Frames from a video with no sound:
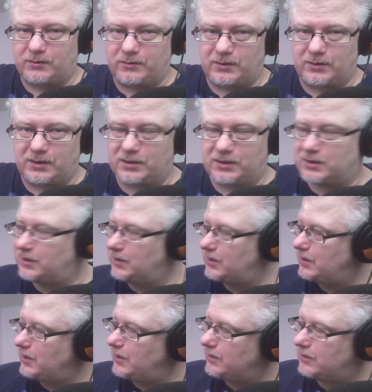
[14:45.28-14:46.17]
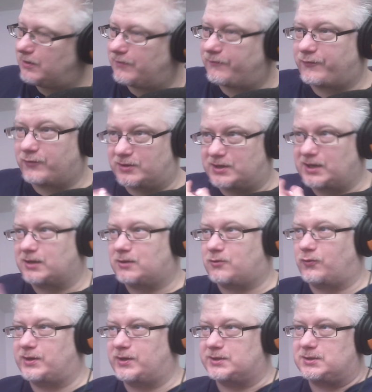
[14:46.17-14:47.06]
It had, for that
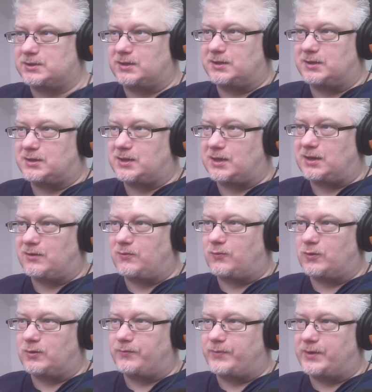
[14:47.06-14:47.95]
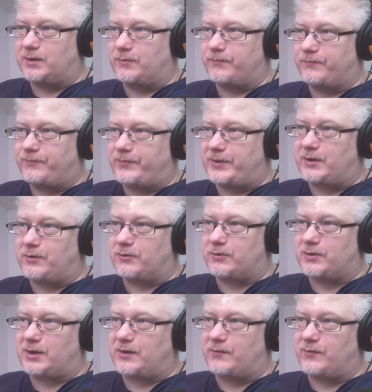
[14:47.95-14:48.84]
reason, it would be better
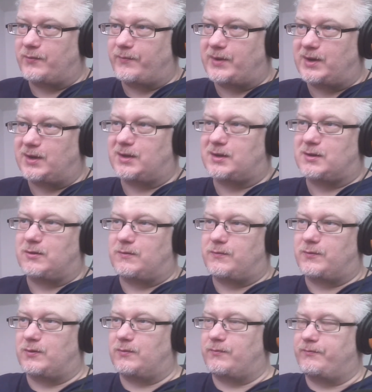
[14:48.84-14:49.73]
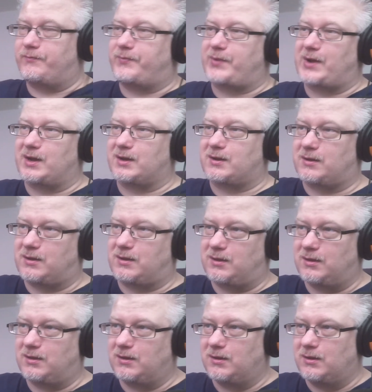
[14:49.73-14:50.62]
to have the microphone back.
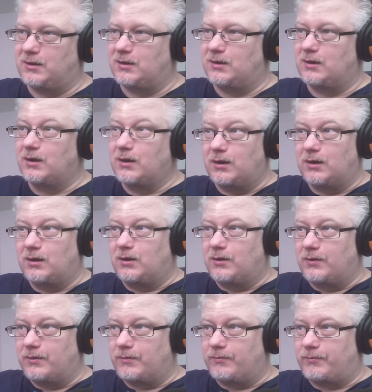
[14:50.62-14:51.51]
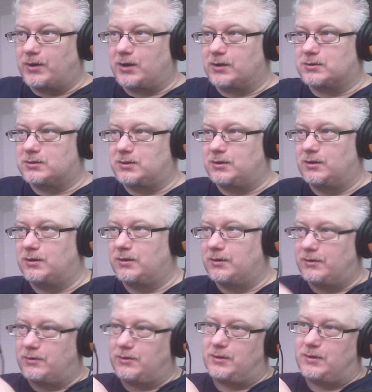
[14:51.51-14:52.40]
But
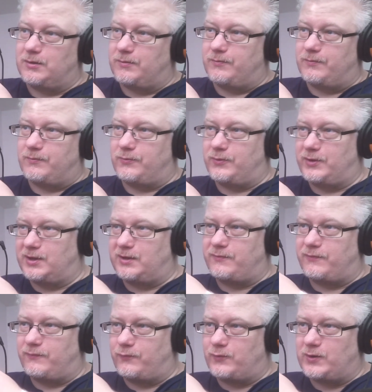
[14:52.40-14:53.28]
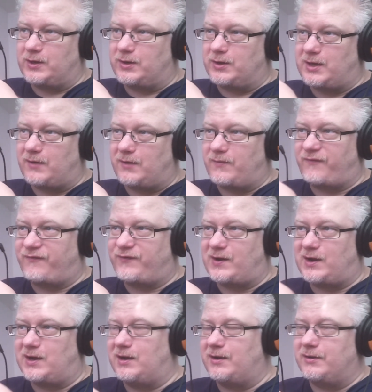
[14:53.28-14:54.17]
if when they have a
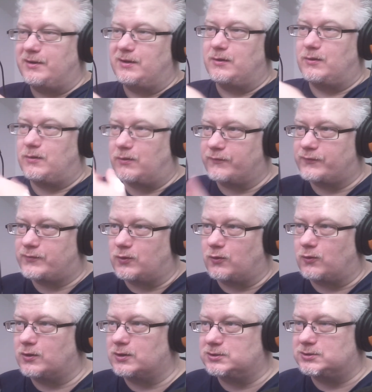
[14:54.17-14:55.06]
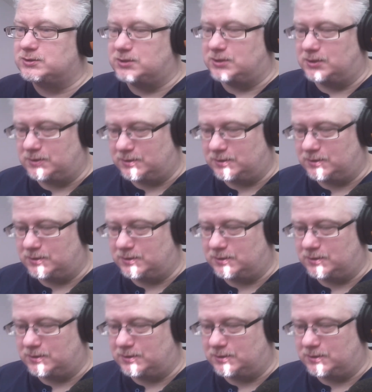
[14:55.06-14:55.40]
fan, of course,